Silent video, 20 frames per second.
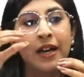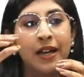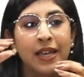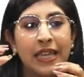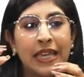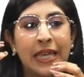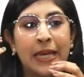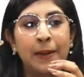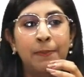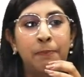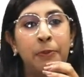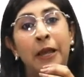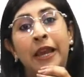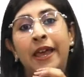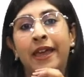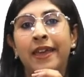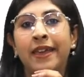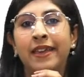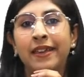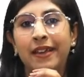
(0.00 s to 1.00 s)

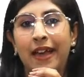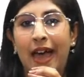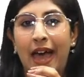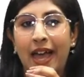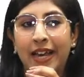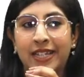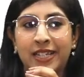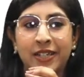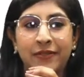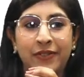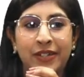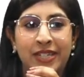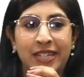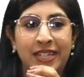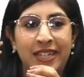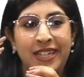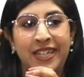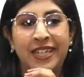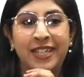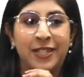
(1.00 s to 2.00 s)
e-playing
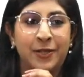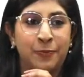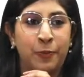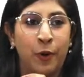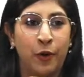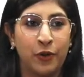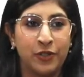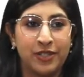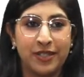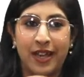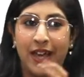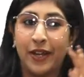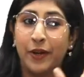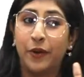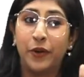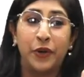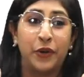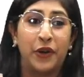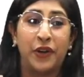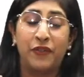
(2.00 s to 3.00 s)
activity esports. I
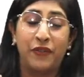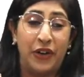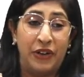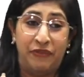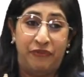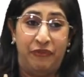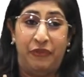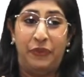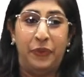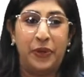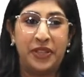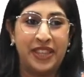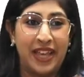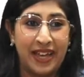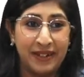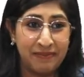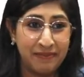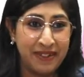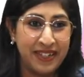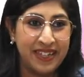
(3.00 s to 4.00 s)
don't know what
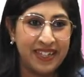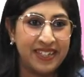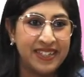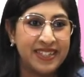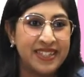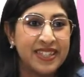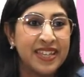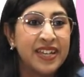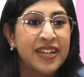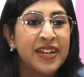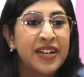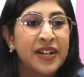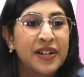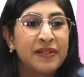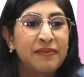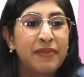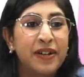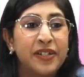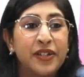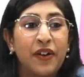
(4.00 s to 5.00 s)
that means,
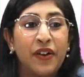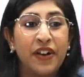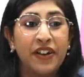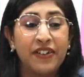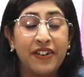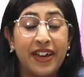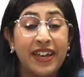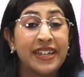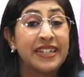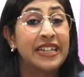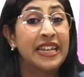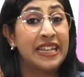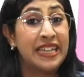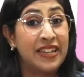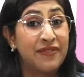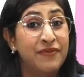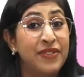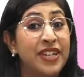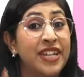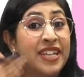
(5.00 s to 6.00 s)
but all right,
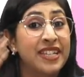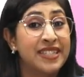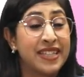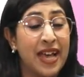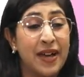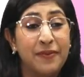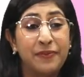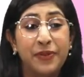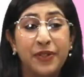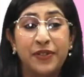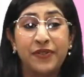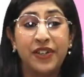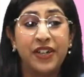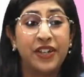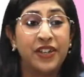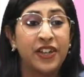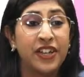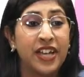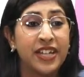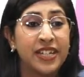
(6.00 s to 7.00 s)
give me an example where
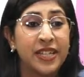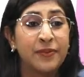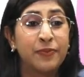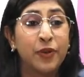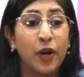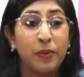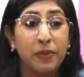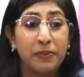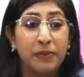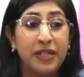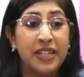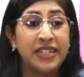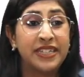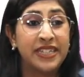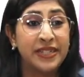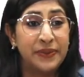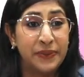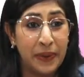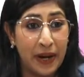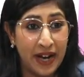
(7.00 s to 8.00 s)
you're getting
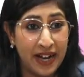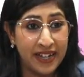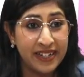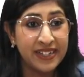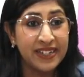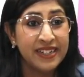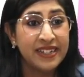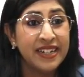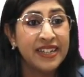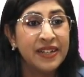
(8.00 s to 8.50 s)
probability 1.